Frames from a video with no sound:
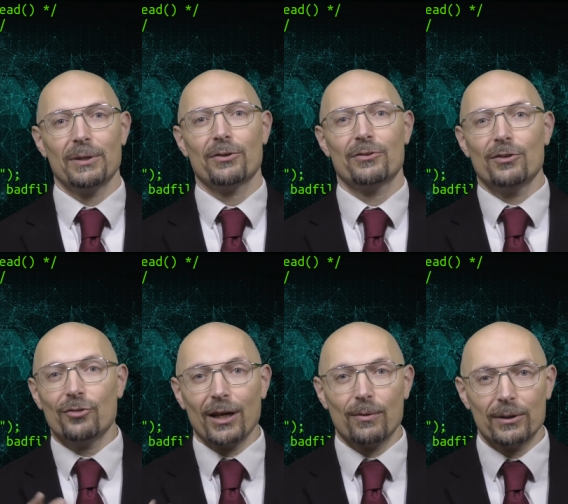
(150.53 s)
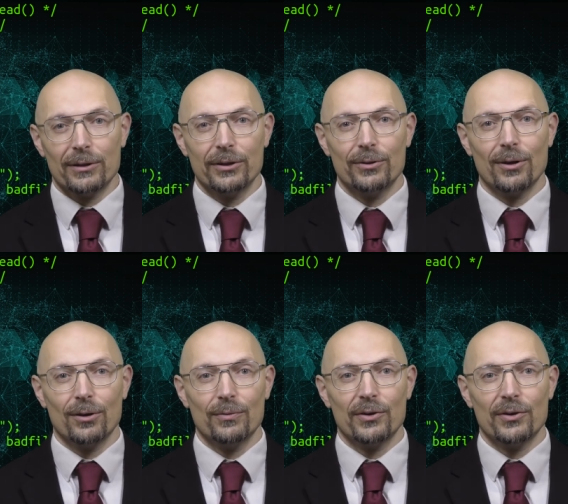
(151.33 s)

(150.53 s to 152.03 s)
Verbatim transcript: because they check whether you are